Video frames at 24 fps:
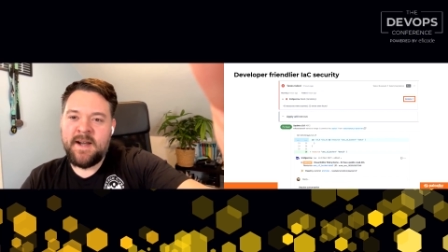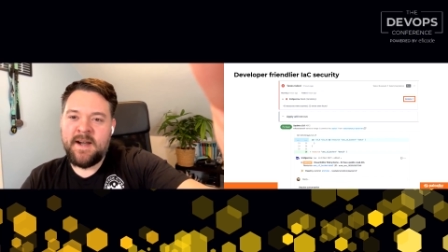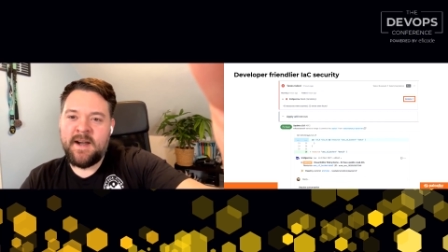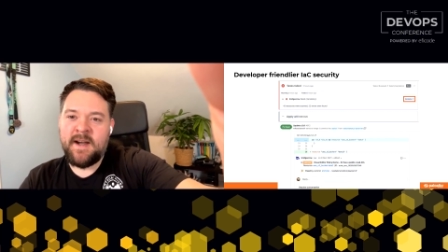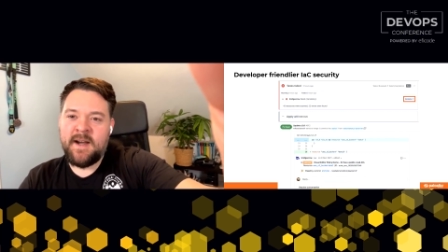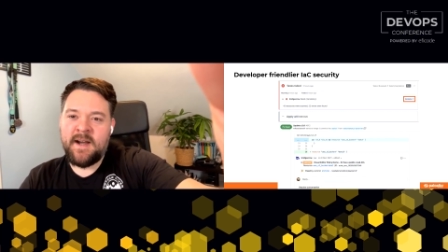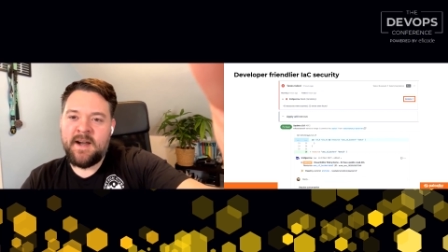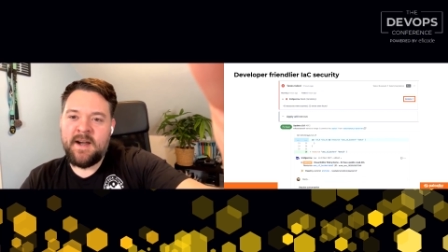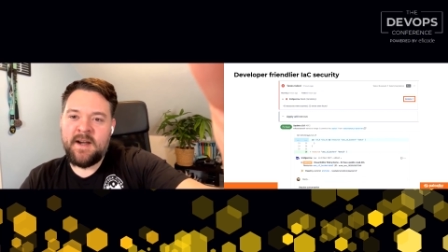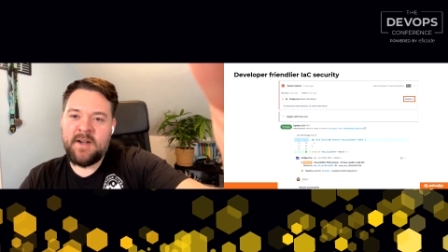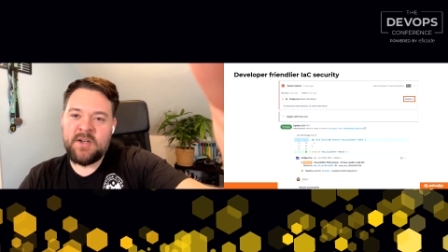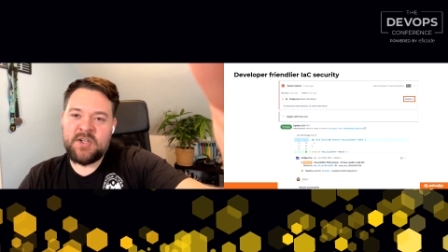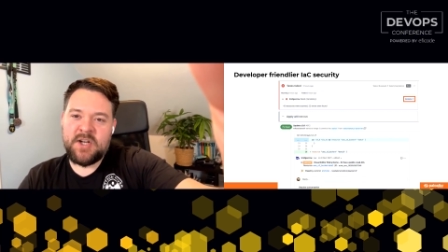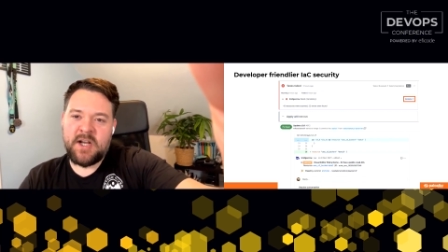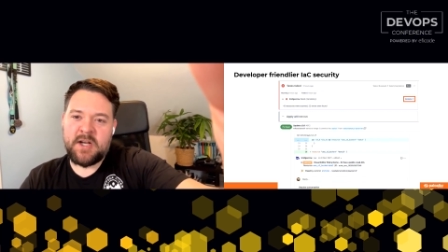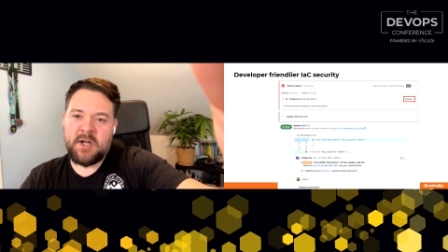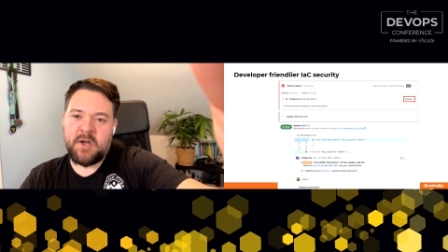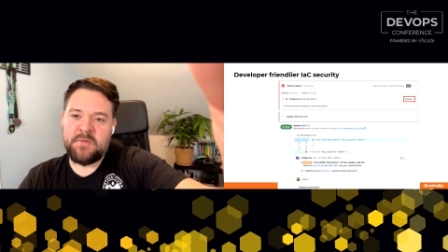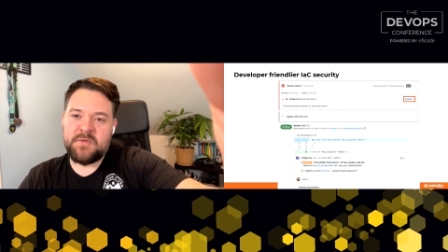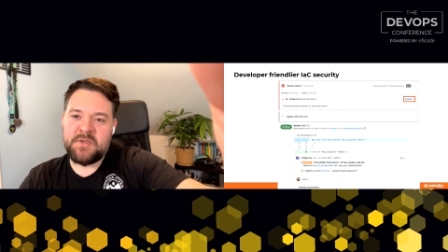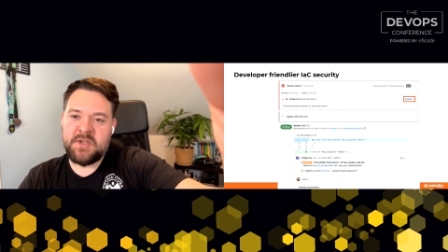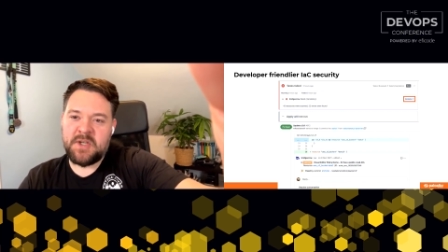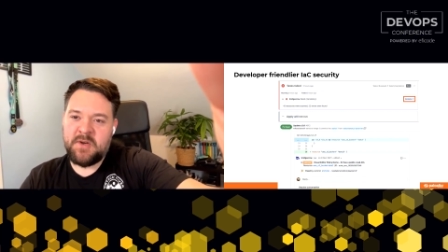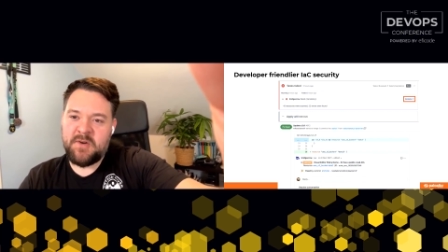
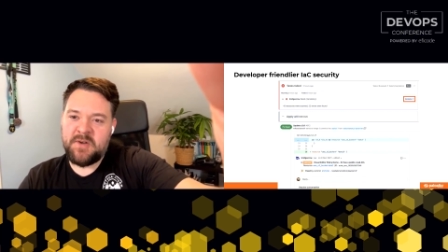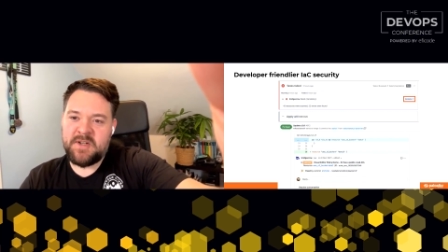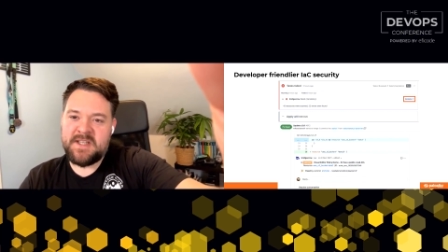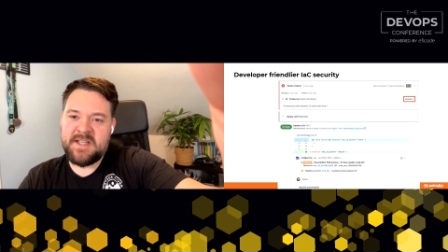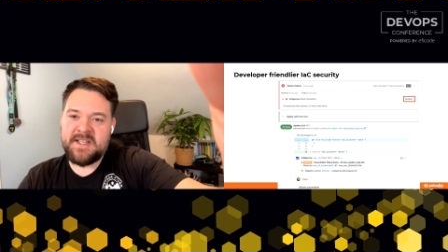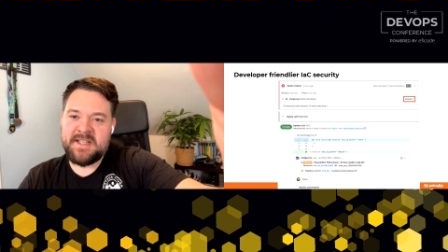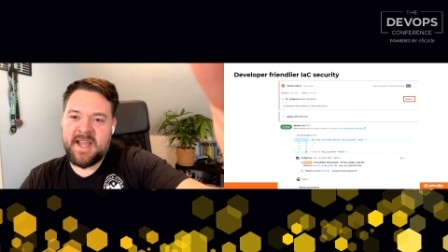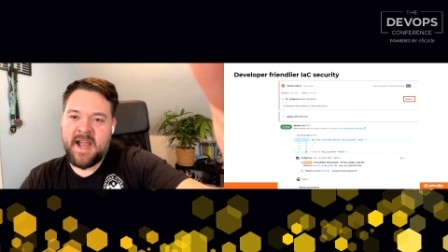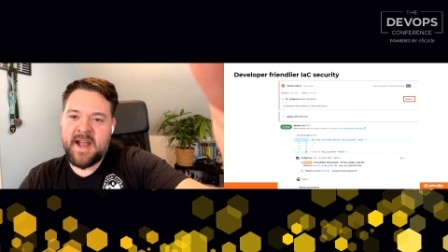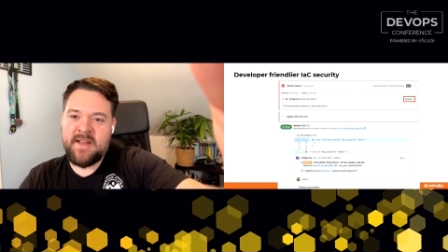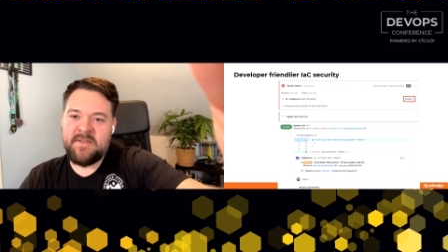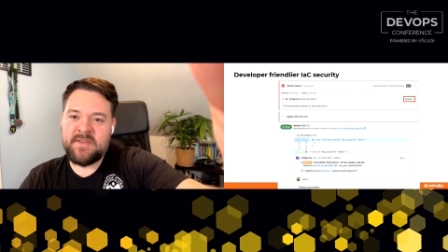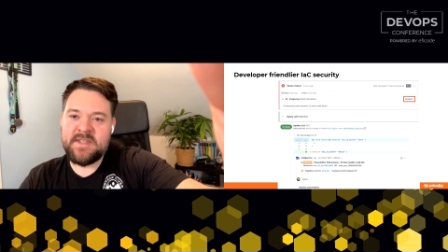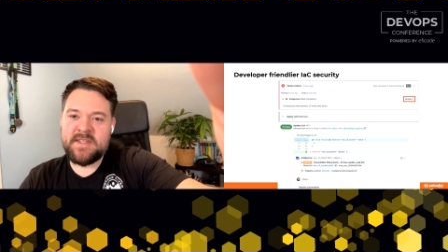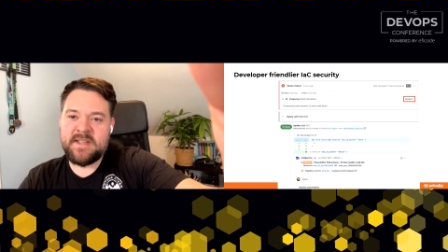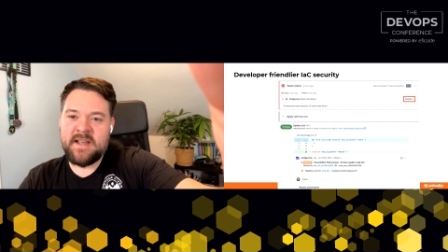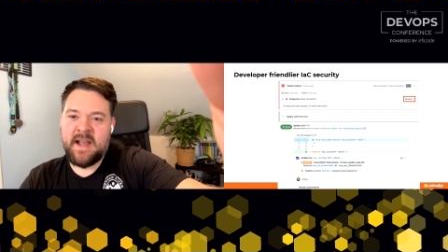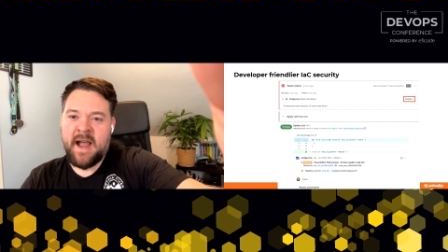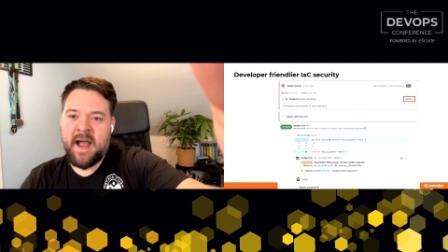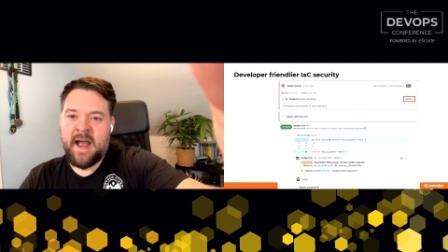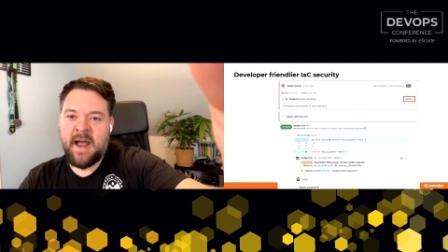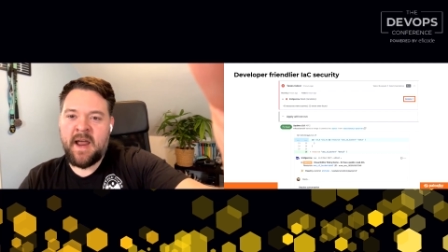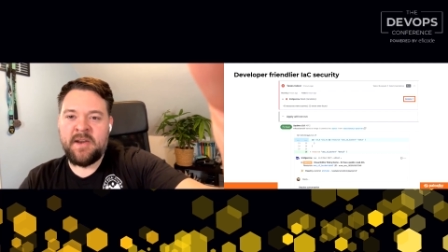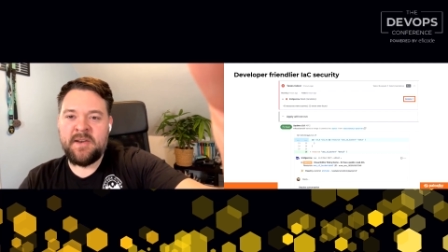Checkov security
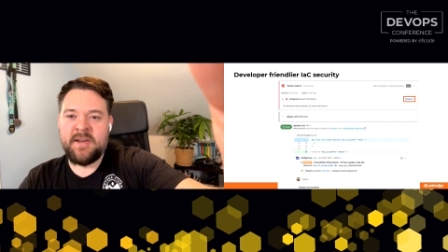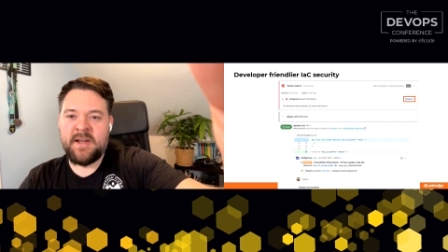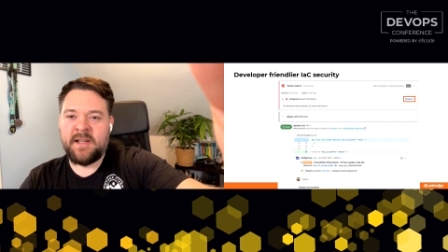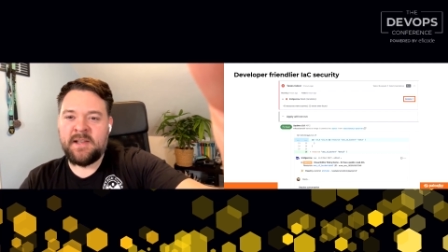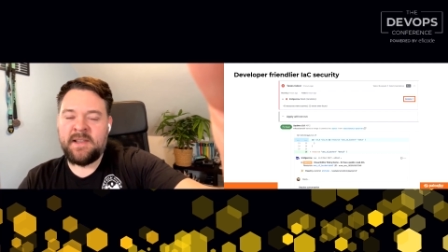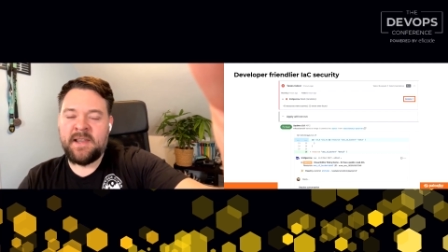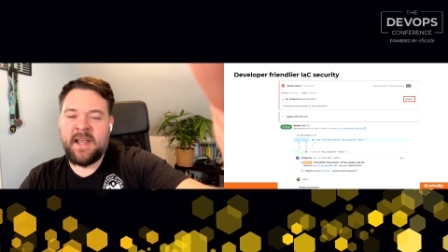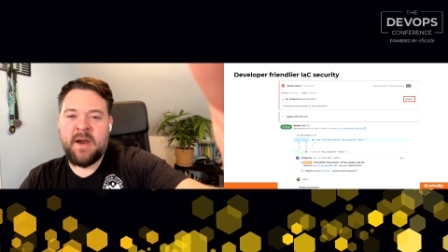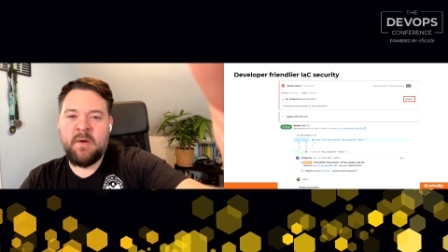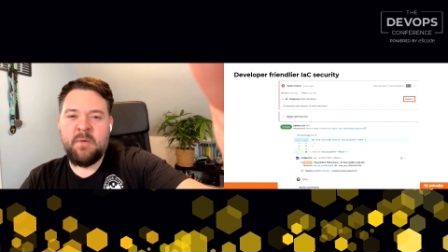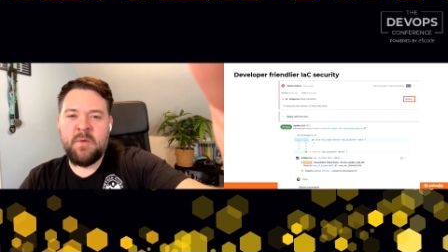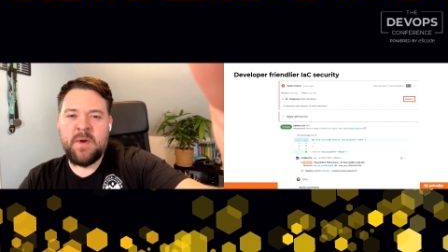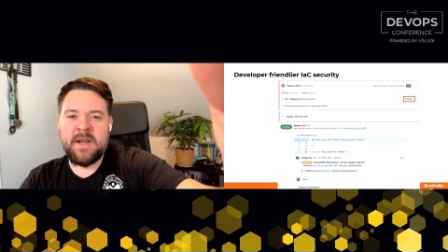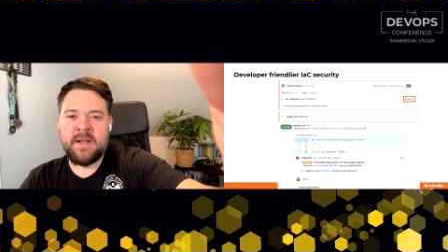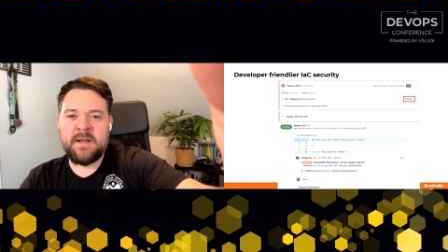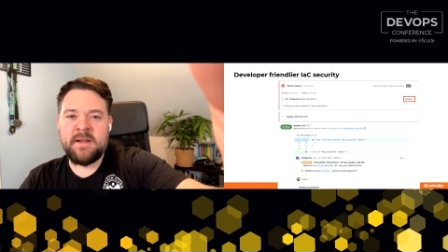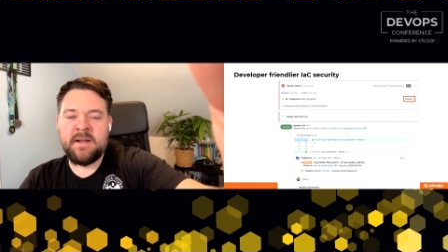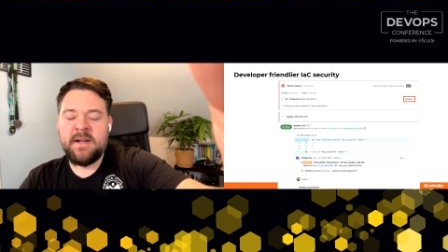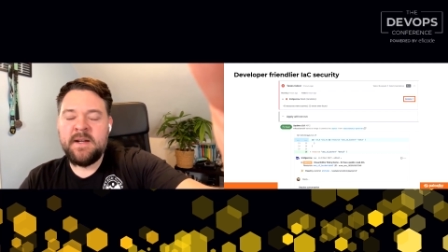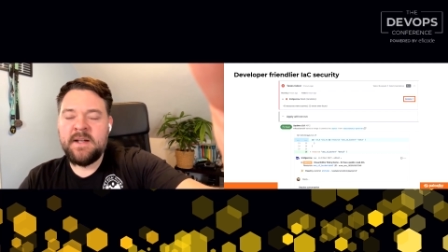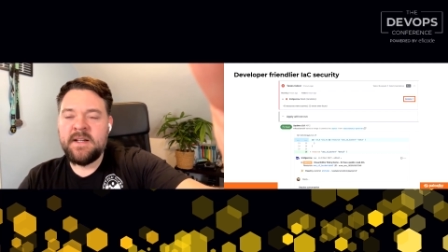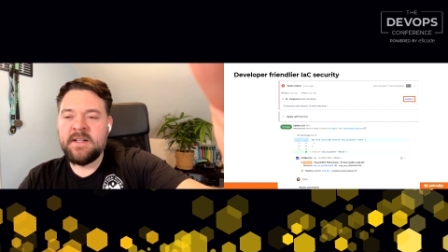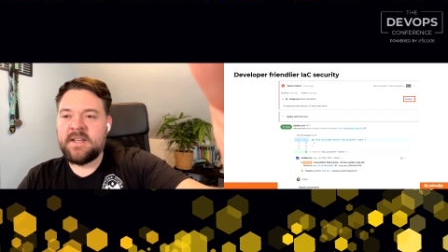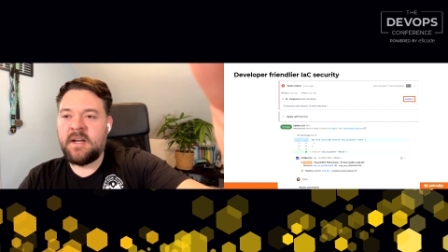scans and
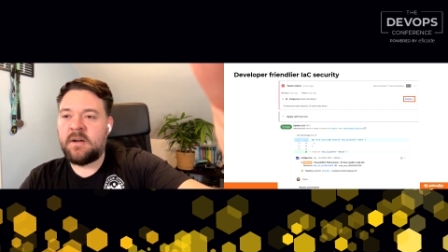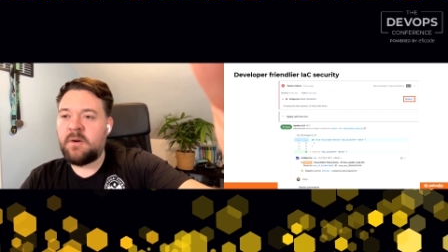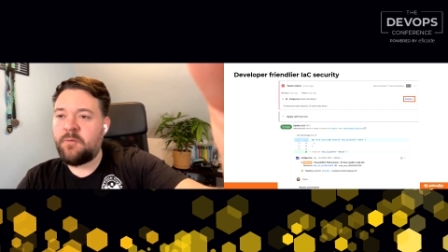allowing